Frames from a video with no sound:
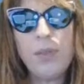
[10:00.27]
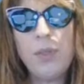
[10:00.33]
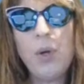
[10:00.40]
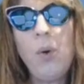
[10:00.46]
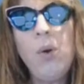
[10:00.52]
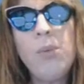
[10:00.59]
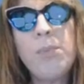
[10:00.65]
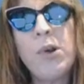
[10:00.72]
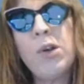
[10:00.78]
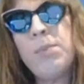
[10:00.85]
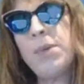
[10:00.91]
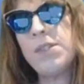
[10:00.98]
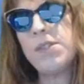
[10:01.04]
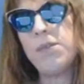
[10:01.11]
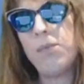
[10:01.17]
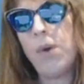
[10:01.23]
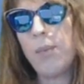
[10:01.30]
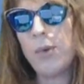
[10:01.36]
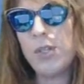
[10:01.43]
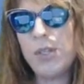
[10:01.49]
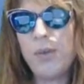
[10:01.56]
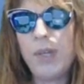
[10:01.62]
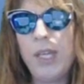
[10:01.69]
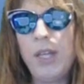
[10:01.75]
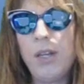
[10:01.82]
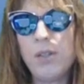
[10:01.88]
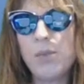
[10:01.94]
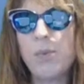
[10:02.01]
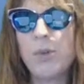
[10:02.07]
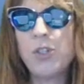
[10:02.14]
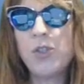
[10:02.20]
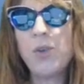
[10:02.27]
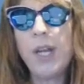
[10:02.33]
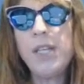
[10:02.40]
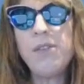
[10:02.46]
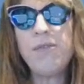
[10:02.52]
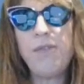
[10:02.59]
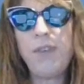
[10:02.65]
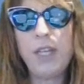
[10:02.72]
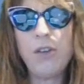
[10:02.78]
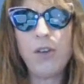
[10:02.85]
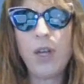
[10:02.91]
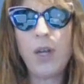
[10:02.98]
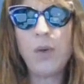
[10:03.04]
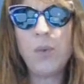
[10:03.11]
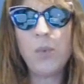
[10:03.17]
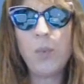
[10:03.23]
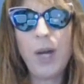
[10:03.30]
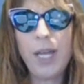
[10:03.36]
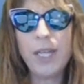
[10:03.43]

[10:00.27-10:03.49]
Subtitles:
the whole purpose of what we're doing here is we're trying to figure out